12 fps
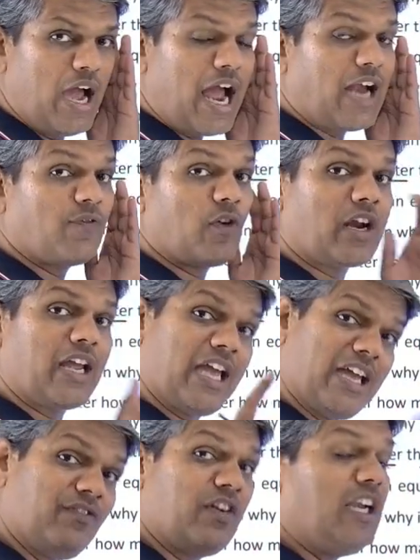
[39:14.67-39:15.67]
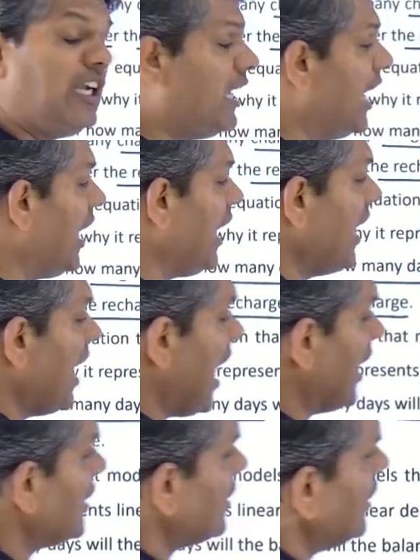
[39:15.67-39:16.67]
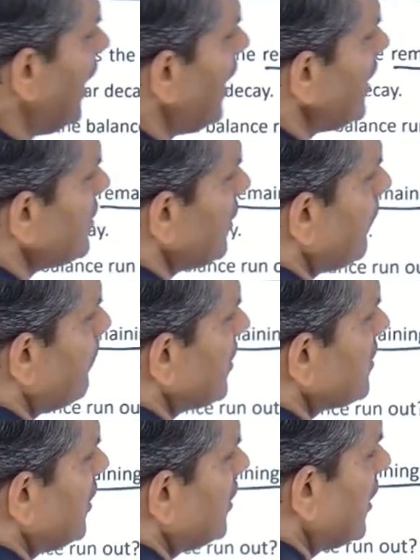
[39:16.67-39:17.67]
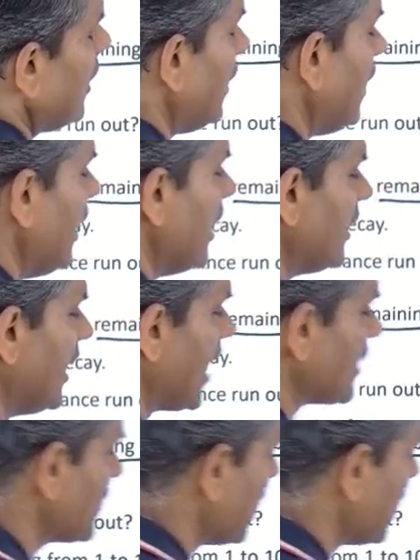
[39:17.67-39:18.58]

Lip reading: and for every day, and day is represented in x,